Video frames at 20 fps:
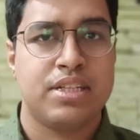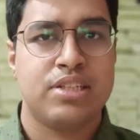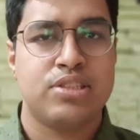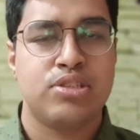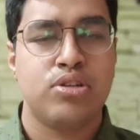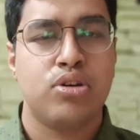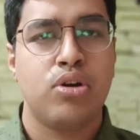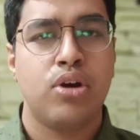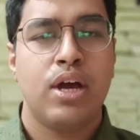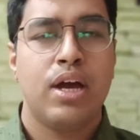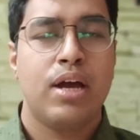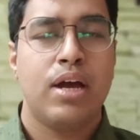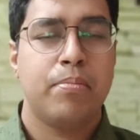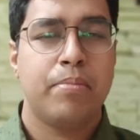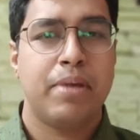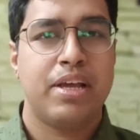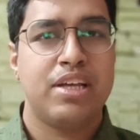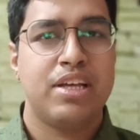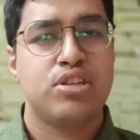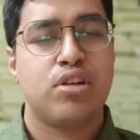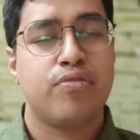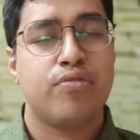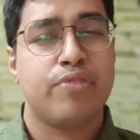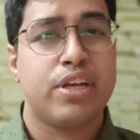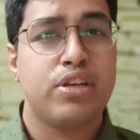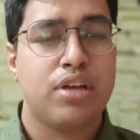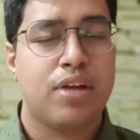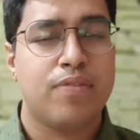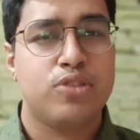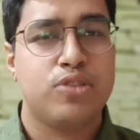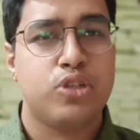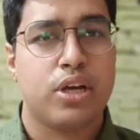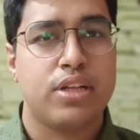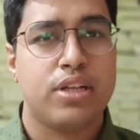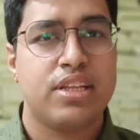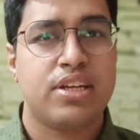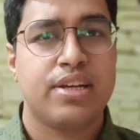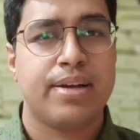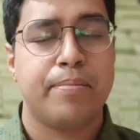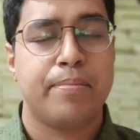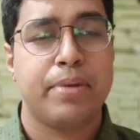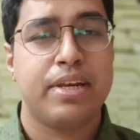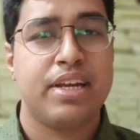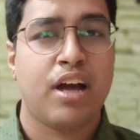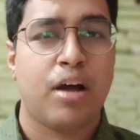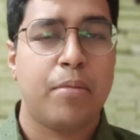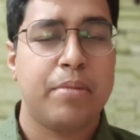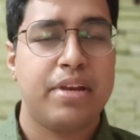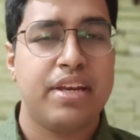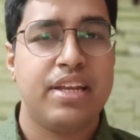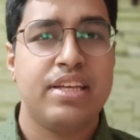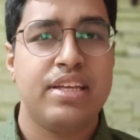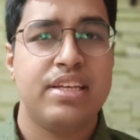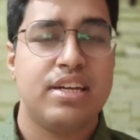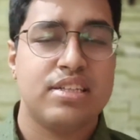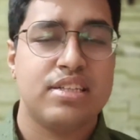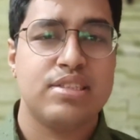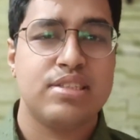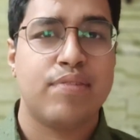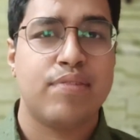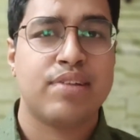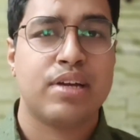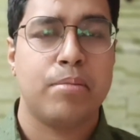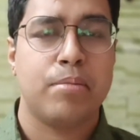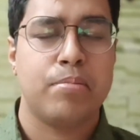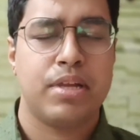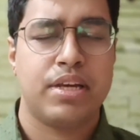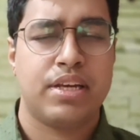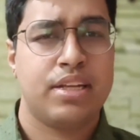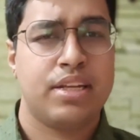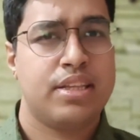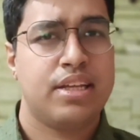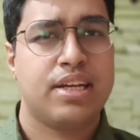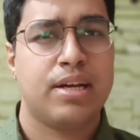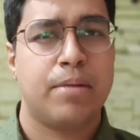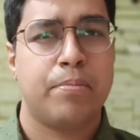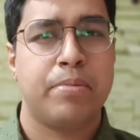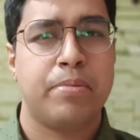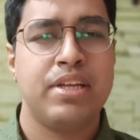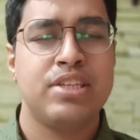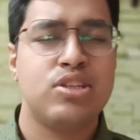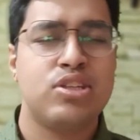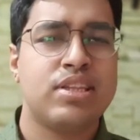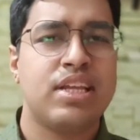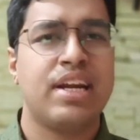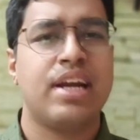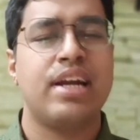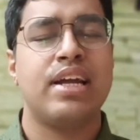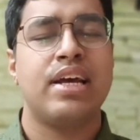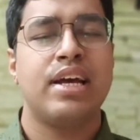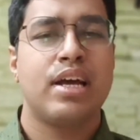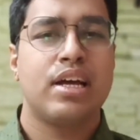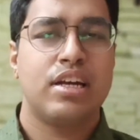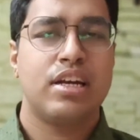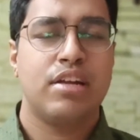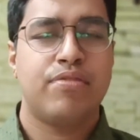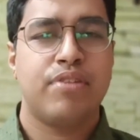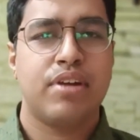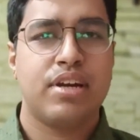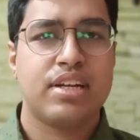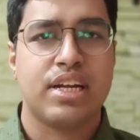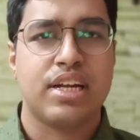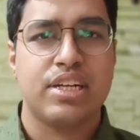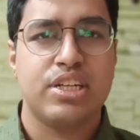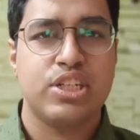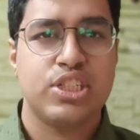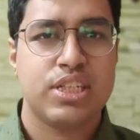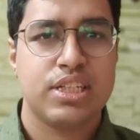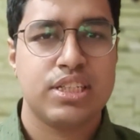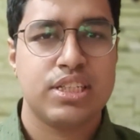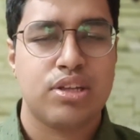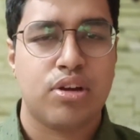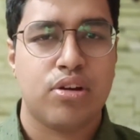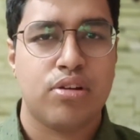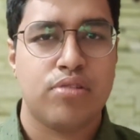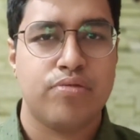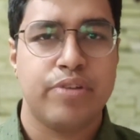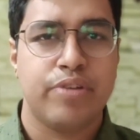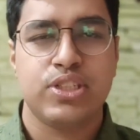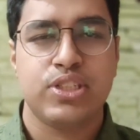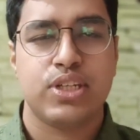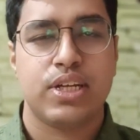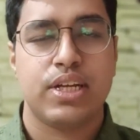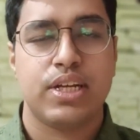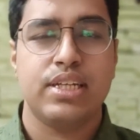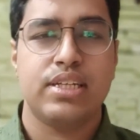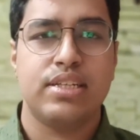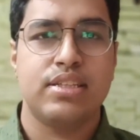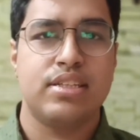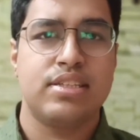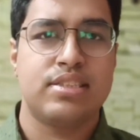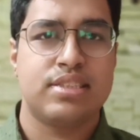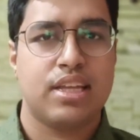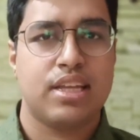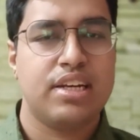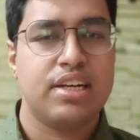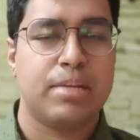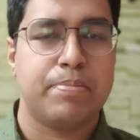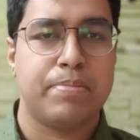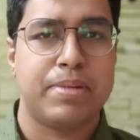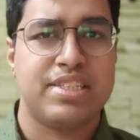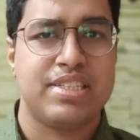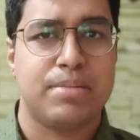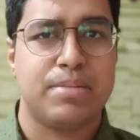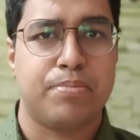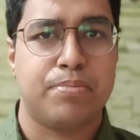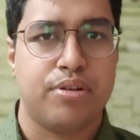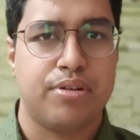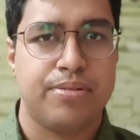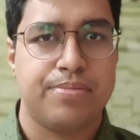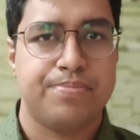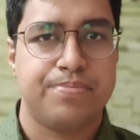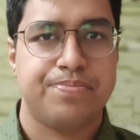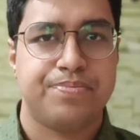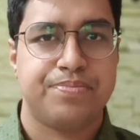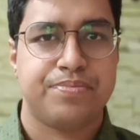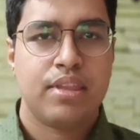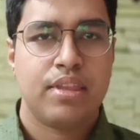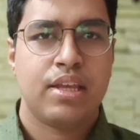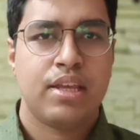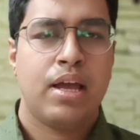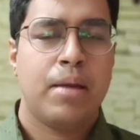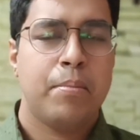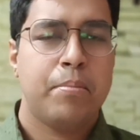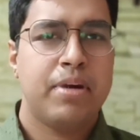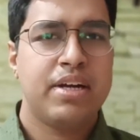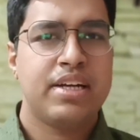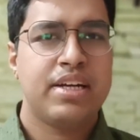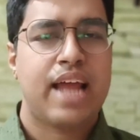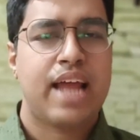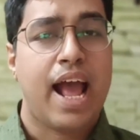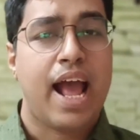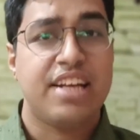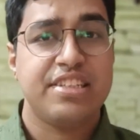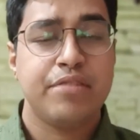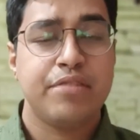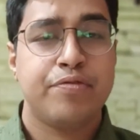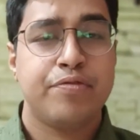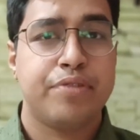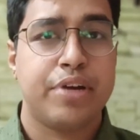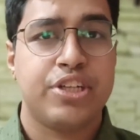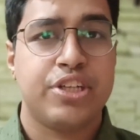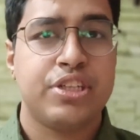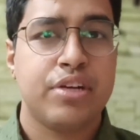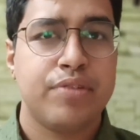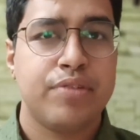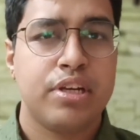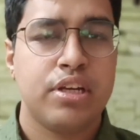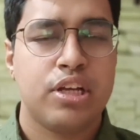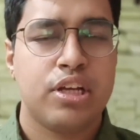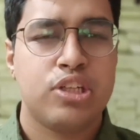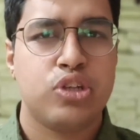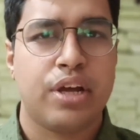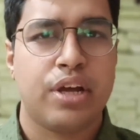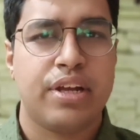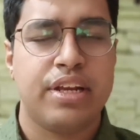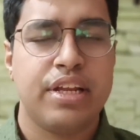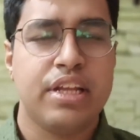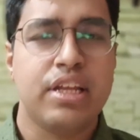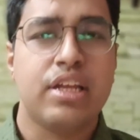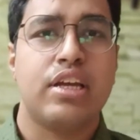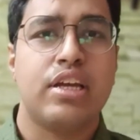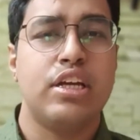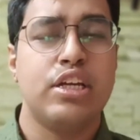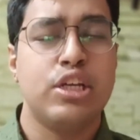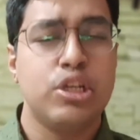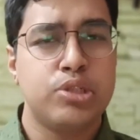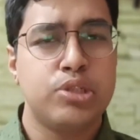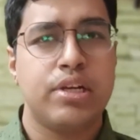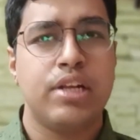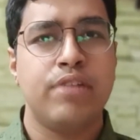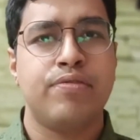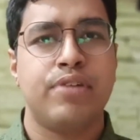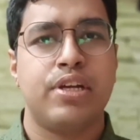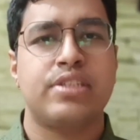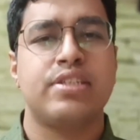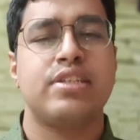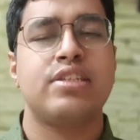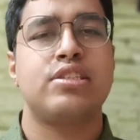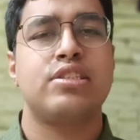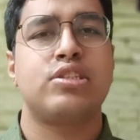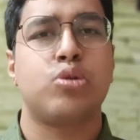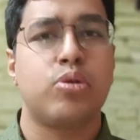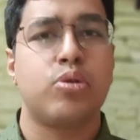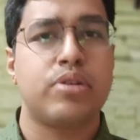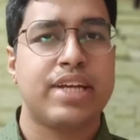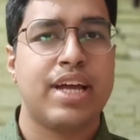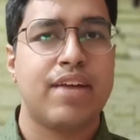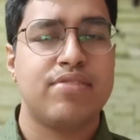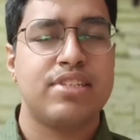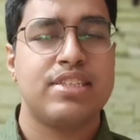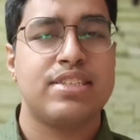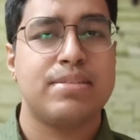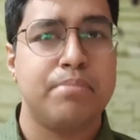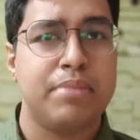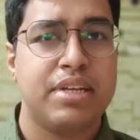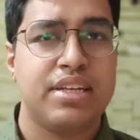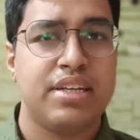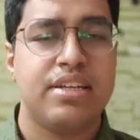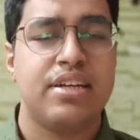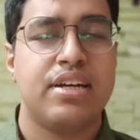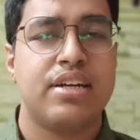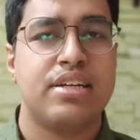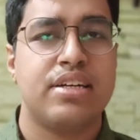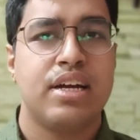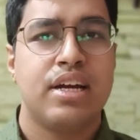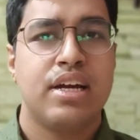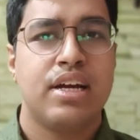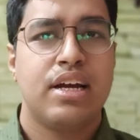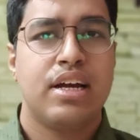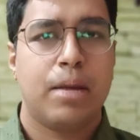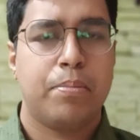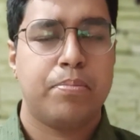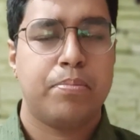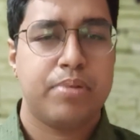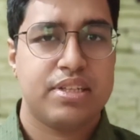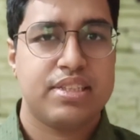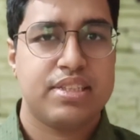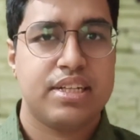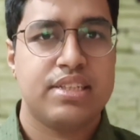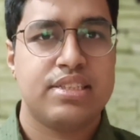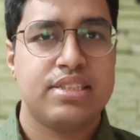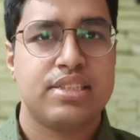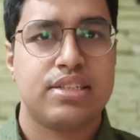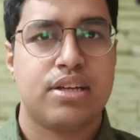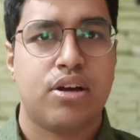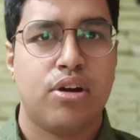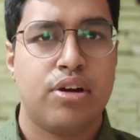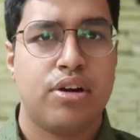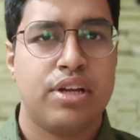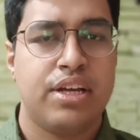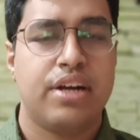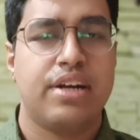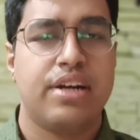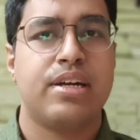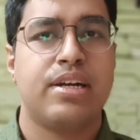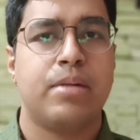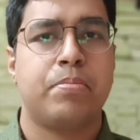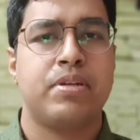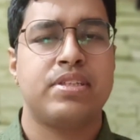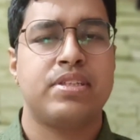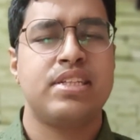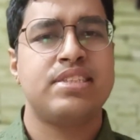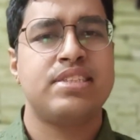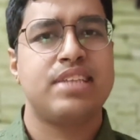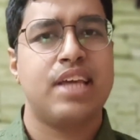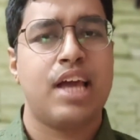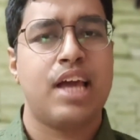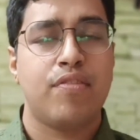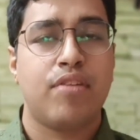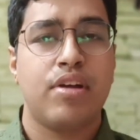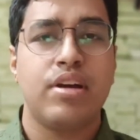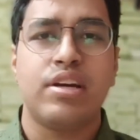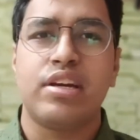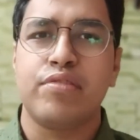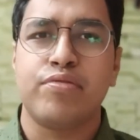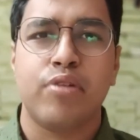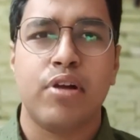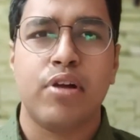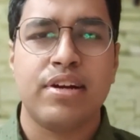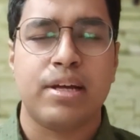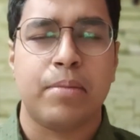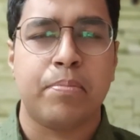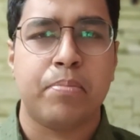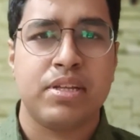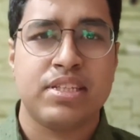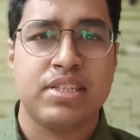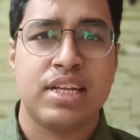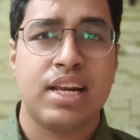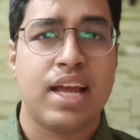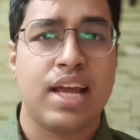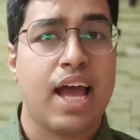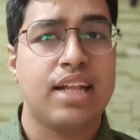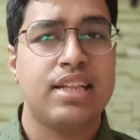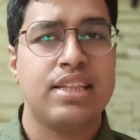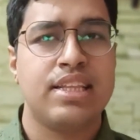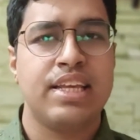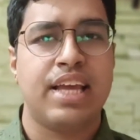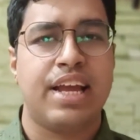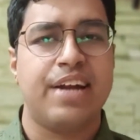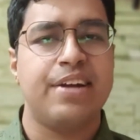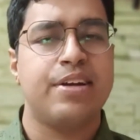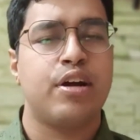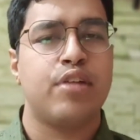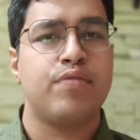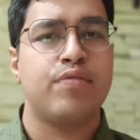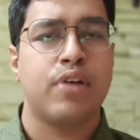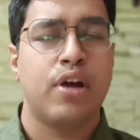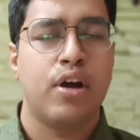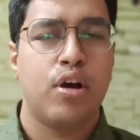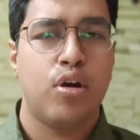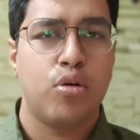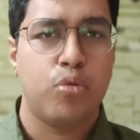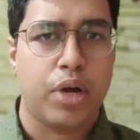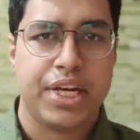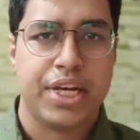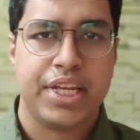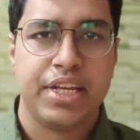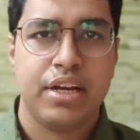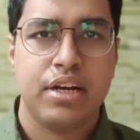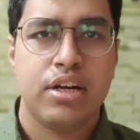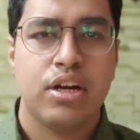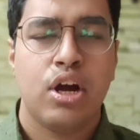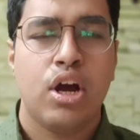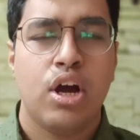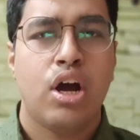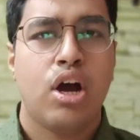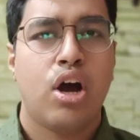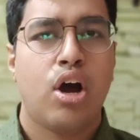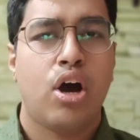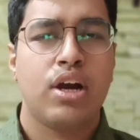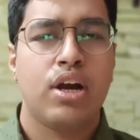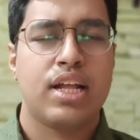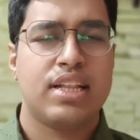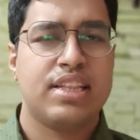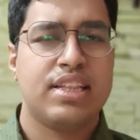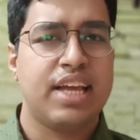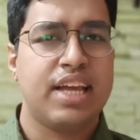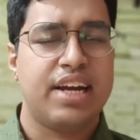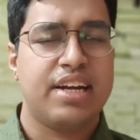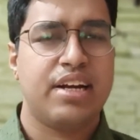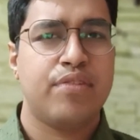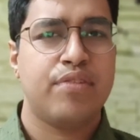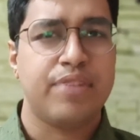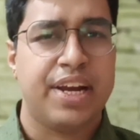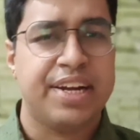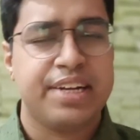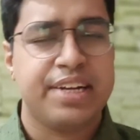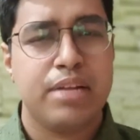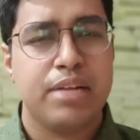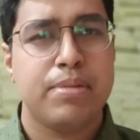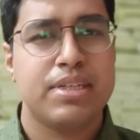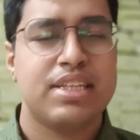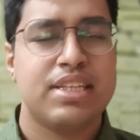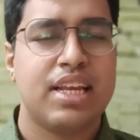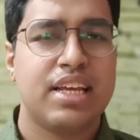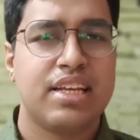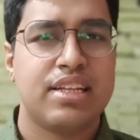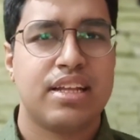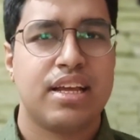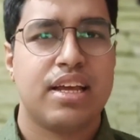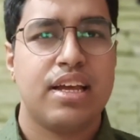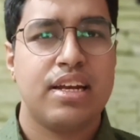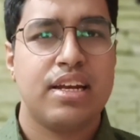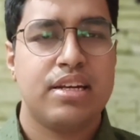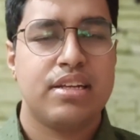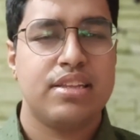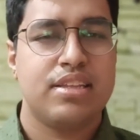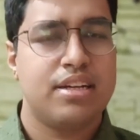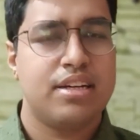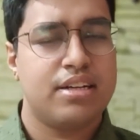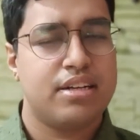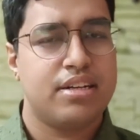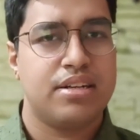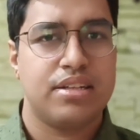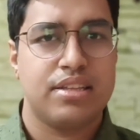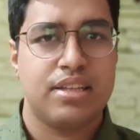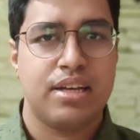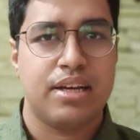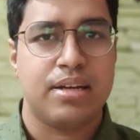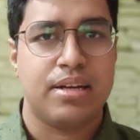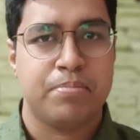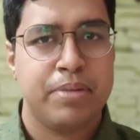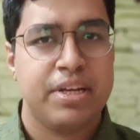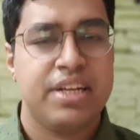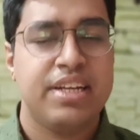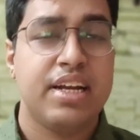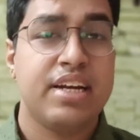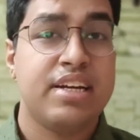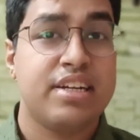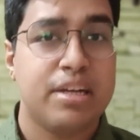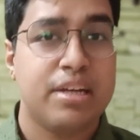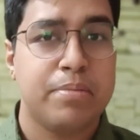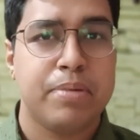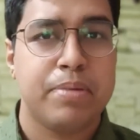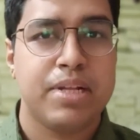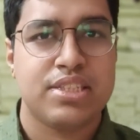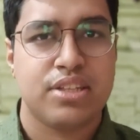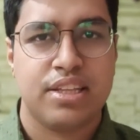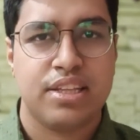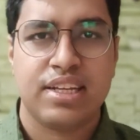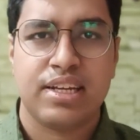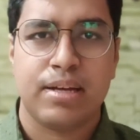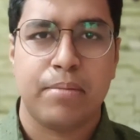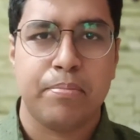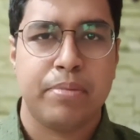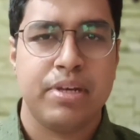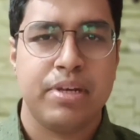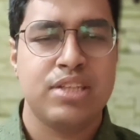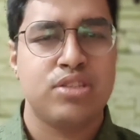So based on when you have joined the company, how many years you have completed in the company. So there are different conditions on which this thing depends upon. But as a fresher, when you're joining, usually freshers don't have this mid-year appraisals or year-end appraisals. They have a default appraisal at the end of 1 year or at the end of 18 months. Like the period depends on the company.